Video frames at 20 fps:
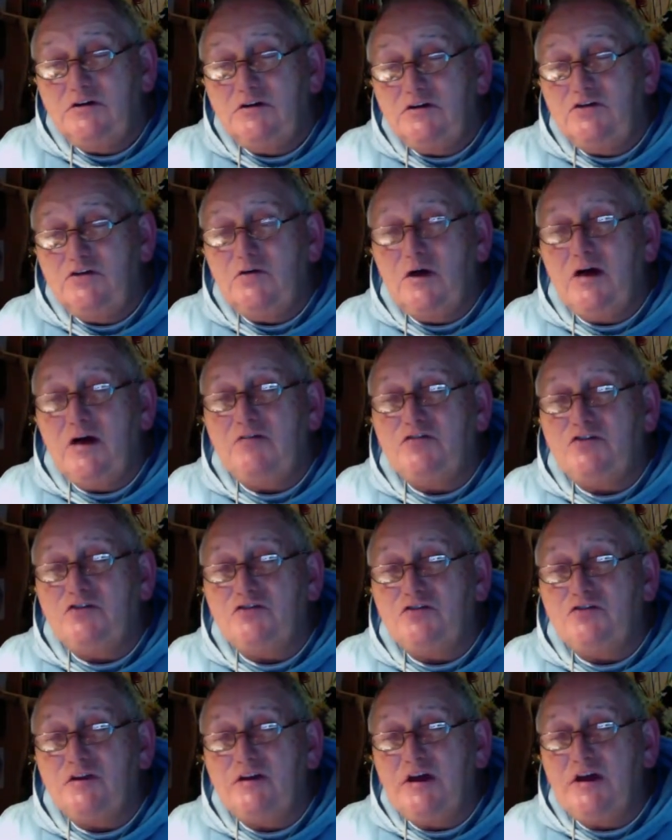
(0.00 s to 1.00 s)
You have
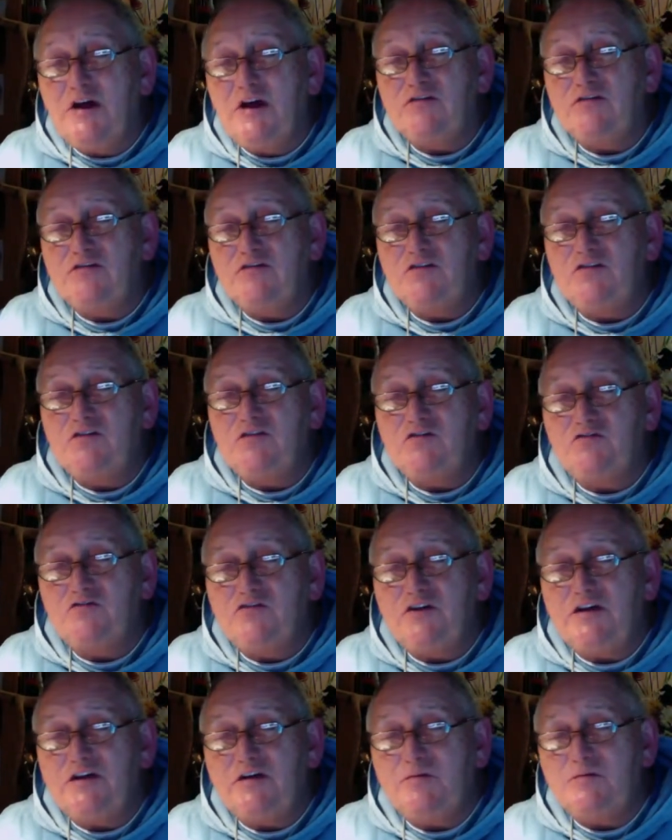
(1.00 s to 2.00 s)
to renounce your
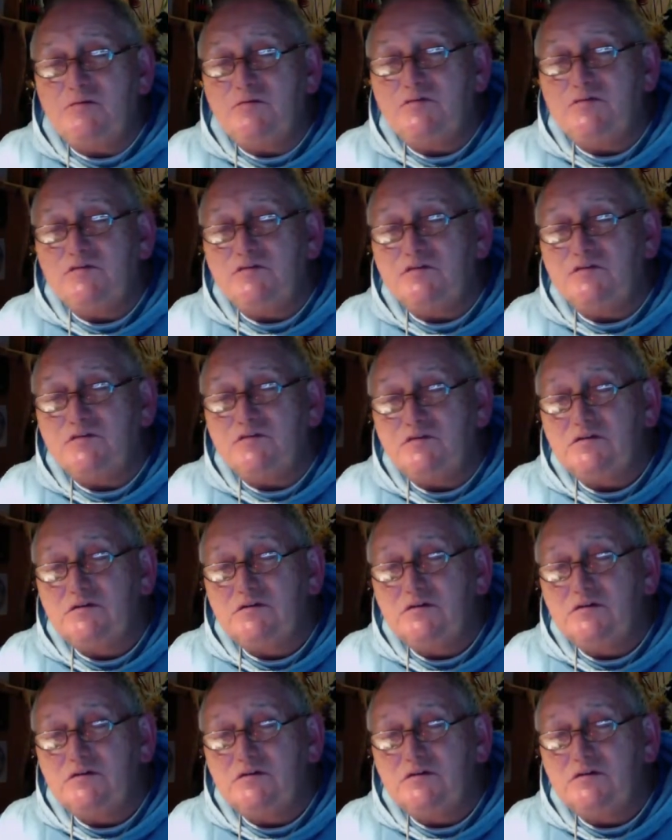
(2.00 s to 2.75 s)
dreams.